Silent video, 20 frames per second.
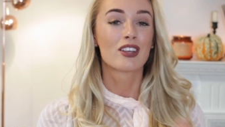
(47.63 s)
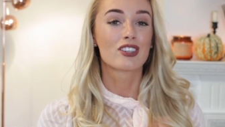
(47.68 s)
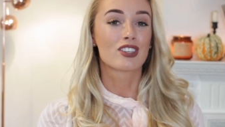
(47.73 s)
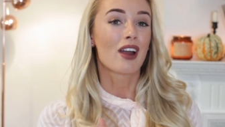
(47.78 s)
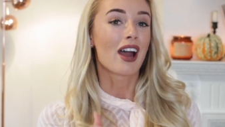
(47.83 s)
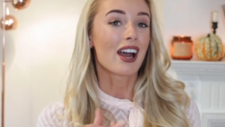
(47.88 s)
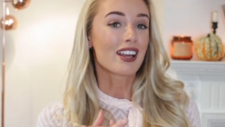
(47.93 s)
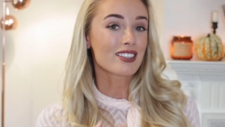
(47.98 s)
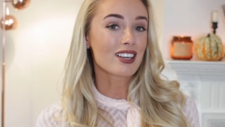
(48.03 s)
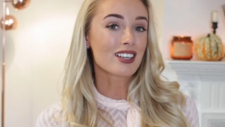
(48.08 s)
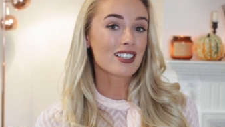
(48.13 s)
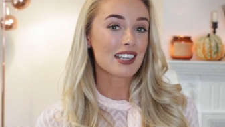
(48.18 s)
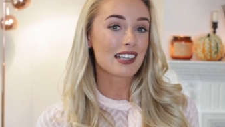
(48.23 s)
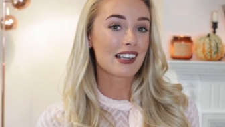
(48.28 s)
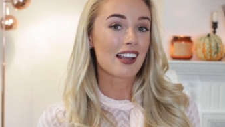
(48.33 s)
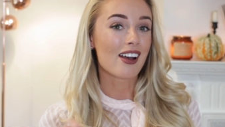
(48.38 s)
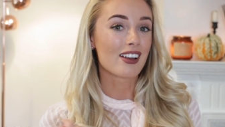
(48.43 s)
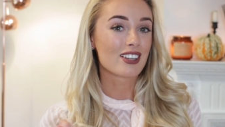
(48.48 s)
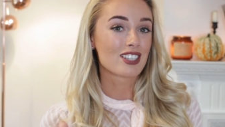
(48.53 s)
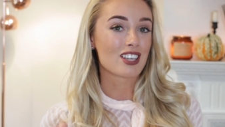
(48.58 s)
So as I
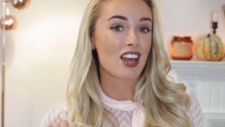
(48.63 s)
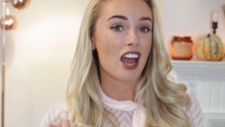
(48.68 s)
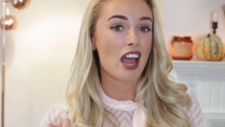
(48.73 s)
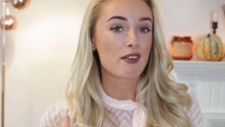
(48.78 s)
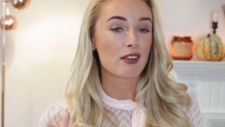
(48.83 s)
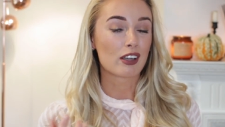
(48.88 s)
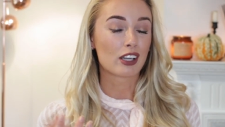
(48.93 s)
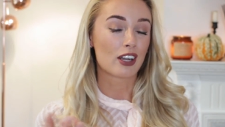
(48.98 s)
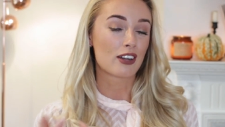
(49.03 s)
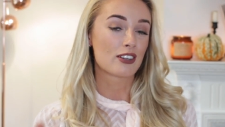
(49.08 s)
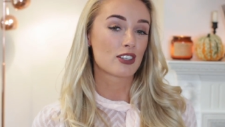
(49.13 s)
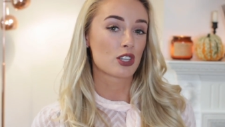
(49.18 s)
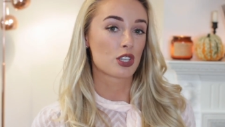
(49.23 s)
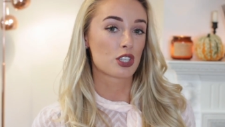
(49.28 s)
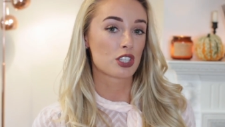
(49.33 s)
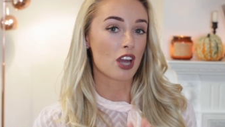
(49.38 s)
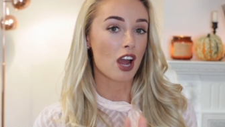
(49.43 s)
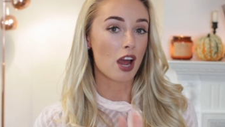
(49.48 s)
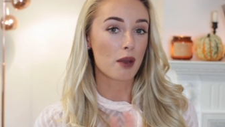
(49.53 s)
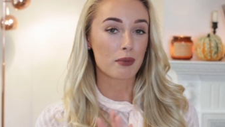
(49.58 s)
did last time, I'm going to
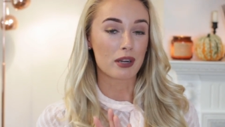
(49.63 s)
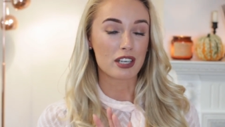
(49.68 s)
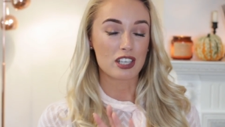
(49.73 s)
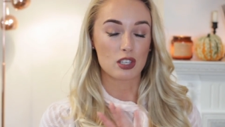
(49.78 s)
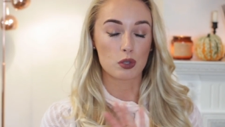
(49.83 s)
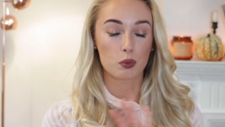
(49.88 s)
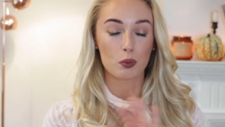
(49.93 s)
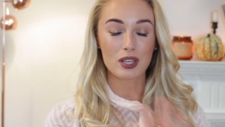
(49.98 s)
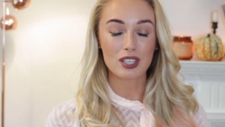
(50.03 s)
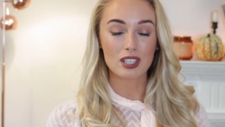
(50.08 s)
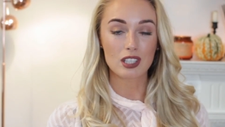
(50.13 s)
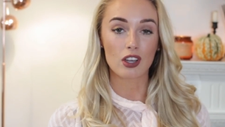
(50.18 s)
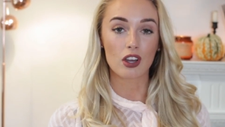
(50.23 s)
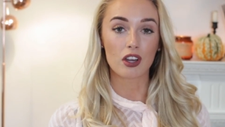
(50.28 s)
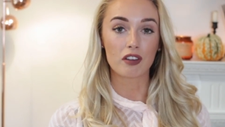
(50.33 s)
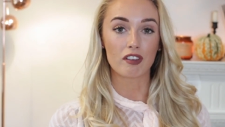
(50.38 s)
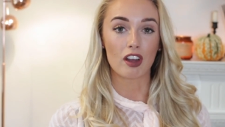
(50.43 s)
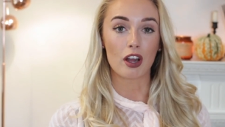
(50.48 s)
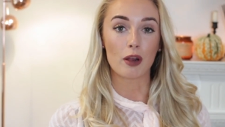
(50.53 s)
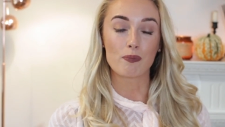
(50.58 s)
start by just whizzing
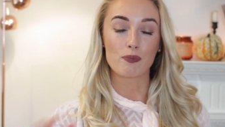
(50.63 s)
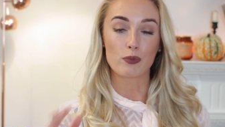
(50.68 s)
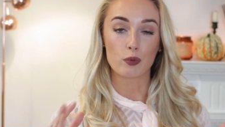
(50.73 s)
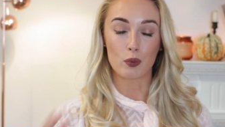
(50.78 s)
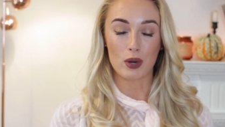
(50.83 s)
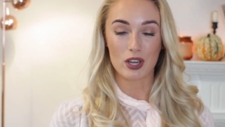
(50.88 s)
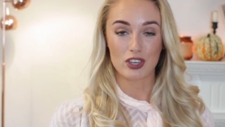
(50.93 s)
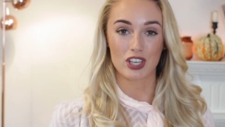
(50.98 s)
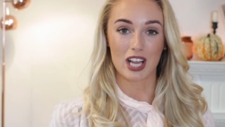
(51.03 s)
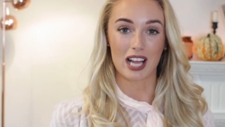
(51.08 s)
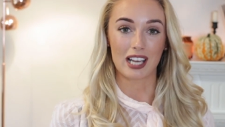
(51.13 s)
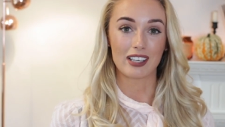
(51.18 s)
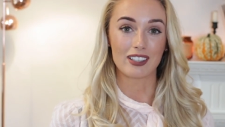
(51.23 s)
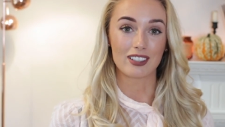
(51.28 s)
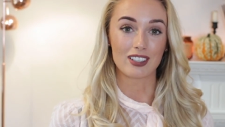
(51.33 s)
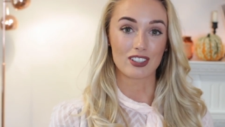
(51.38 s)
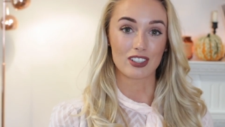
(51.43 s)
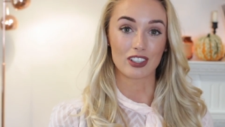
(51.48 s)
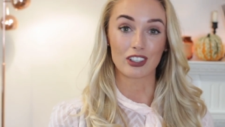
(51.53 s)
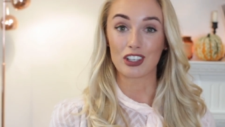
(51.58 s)
over which
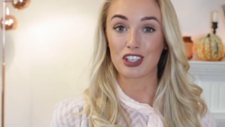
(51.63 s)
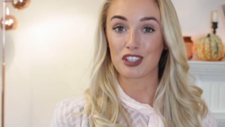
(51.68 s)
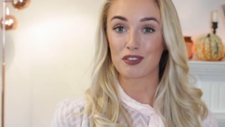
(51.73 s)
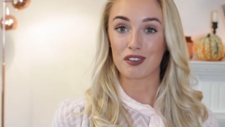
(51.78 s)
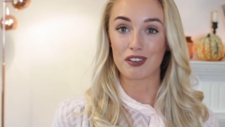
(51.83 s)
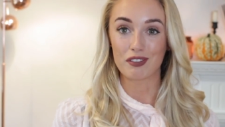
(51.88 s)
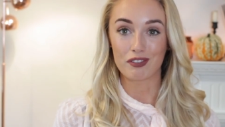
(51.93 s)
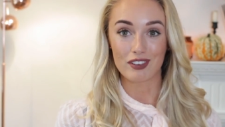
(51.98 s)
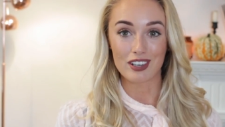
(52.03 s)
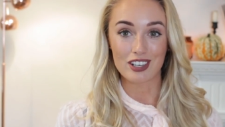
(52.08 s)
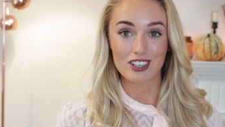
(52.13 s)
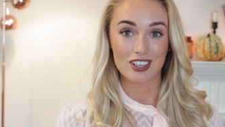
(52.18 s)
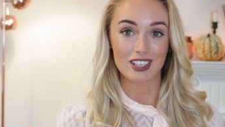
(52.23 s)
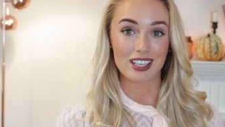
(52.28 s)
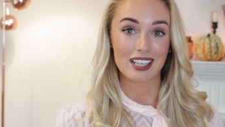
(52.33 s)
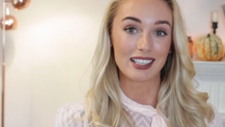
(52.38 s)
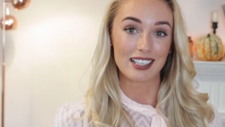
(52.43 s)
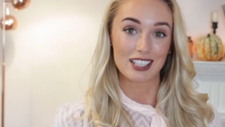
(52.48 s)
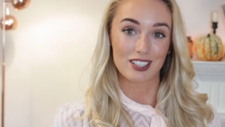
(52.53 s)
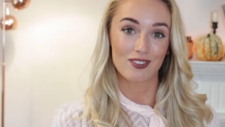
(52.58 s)
calendars are going to be featured
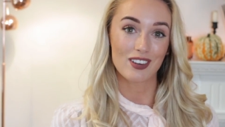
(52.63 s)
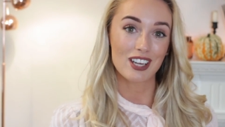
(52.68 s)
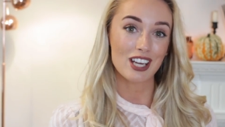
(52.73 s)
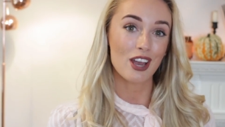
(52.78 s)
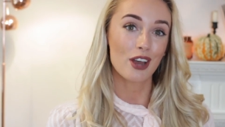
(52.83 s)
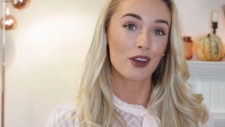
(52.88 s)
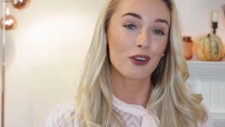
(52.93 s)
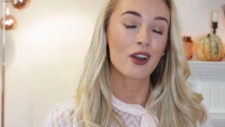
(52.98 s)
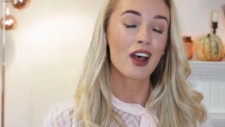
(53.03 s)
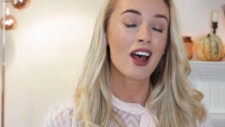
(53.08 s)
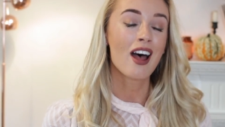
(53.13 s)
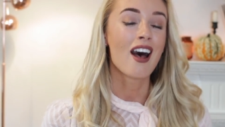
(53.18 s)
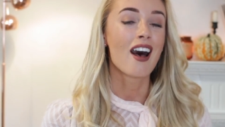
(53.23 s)
in this video,